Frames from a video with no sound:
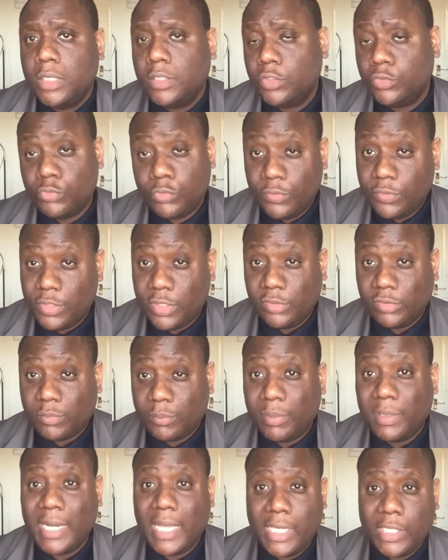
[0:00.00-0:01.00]
The truth is,
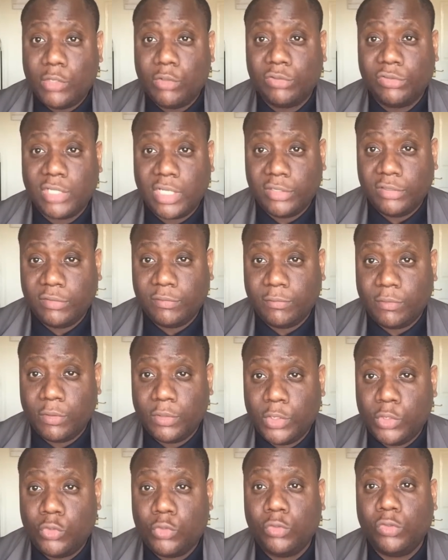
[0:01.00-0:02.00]
playing your
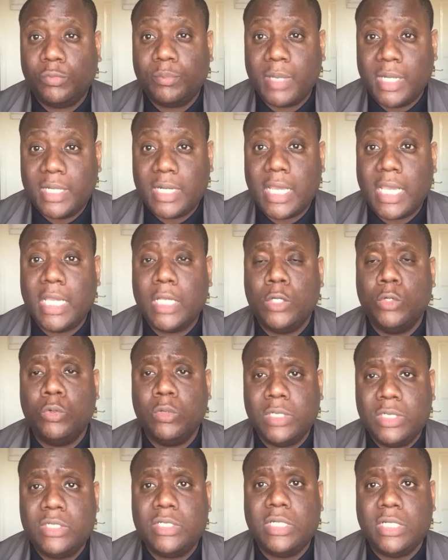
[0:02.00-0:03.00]
saxophone, you should spend a
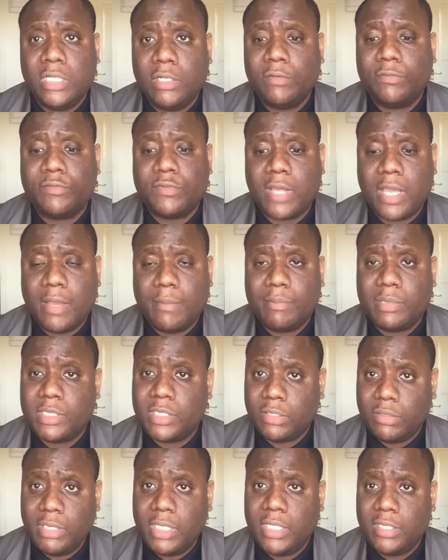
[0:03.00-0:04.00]
good deal of time,
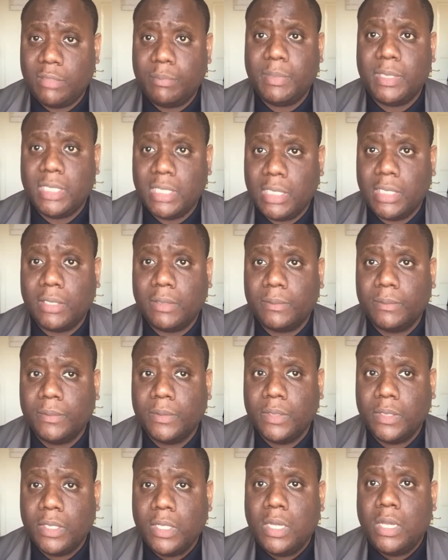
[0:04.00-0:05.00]
particularly in the beginning,
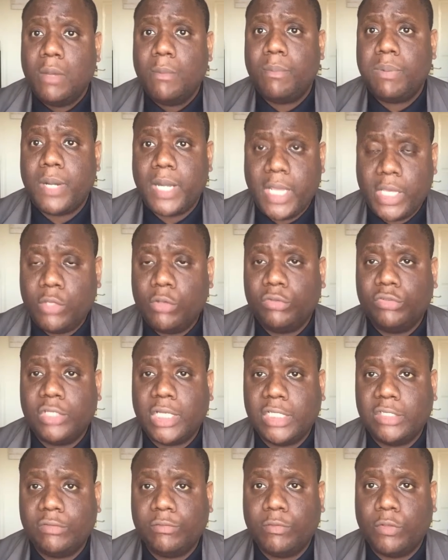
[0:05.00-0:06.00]
playing your
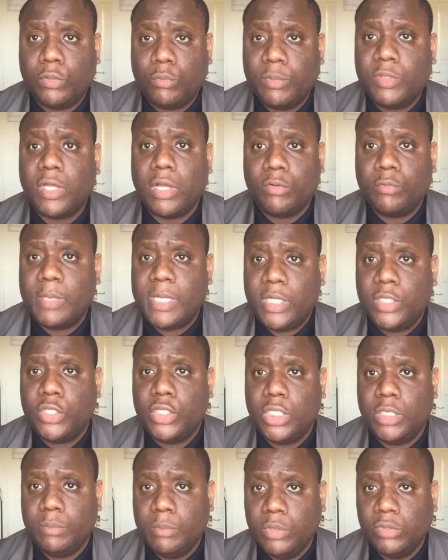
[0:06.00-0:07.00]
saxophone without reading
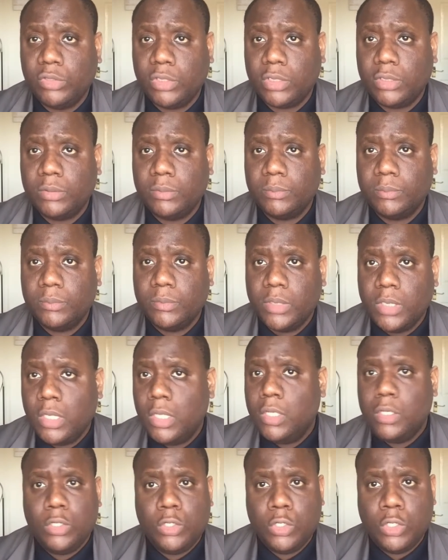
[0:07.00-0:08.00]
sheet music,
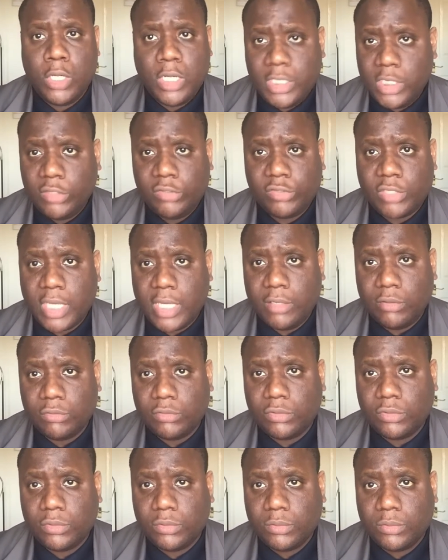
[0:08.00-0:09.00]
learning
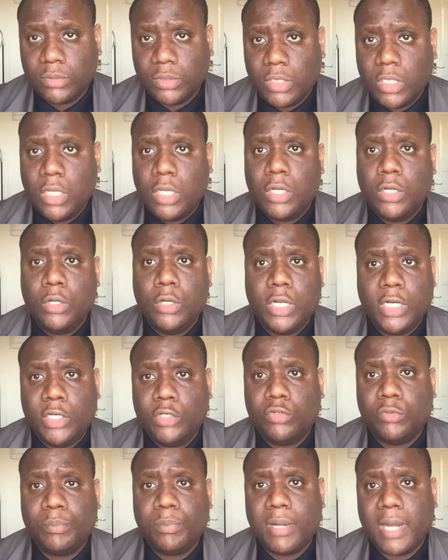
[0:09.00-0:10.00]
scales,
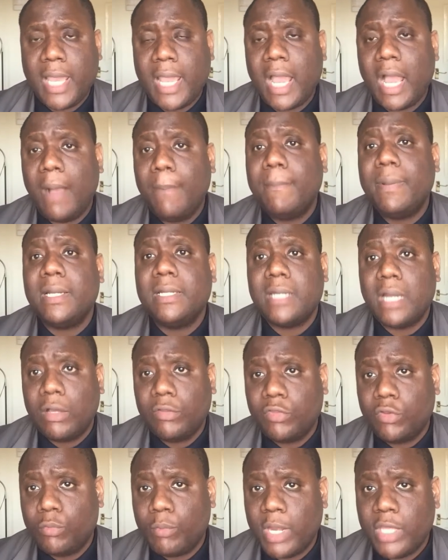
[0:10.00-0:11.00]
learning to play up and
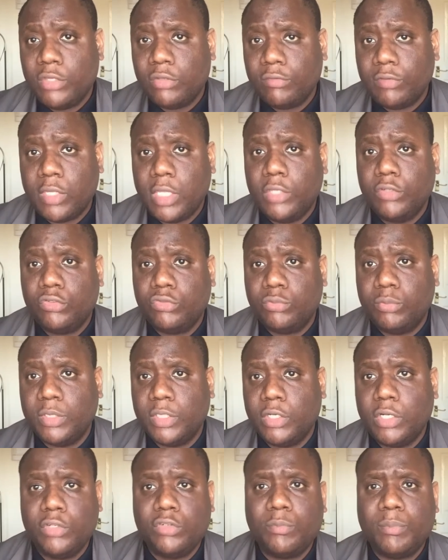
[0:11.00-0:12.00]
down the range of the
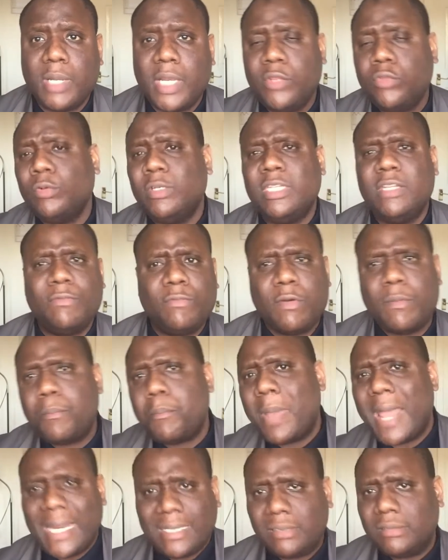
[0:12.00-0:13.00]
instrument, learning to play through
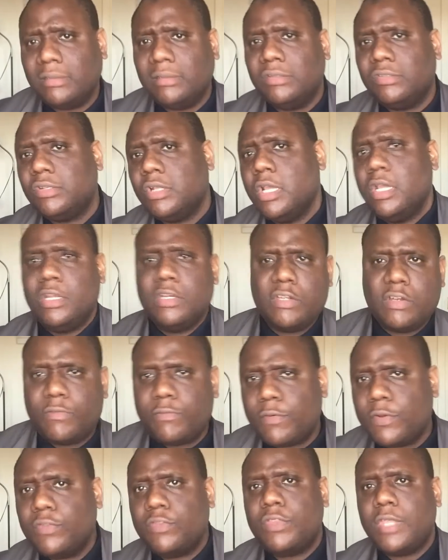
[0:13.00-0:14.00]
different patterns,
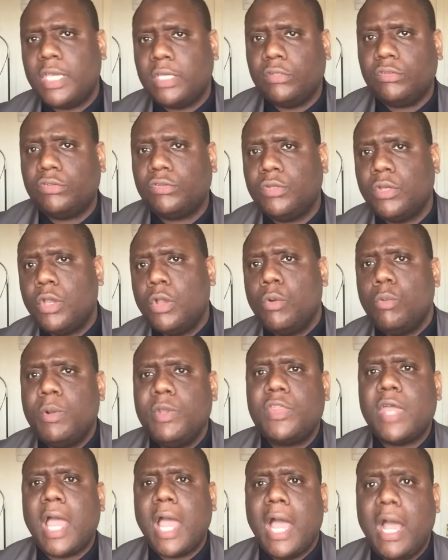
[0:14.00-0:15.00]
different things,
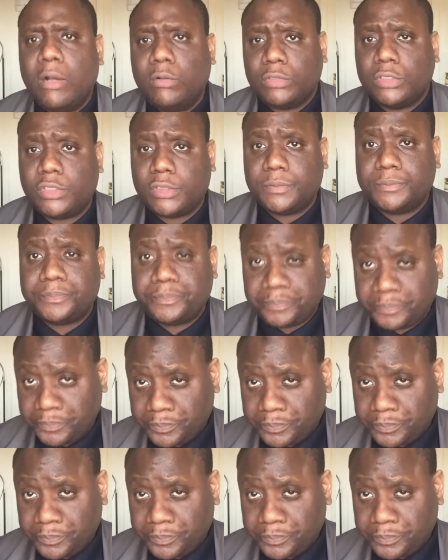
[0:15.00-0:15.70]
without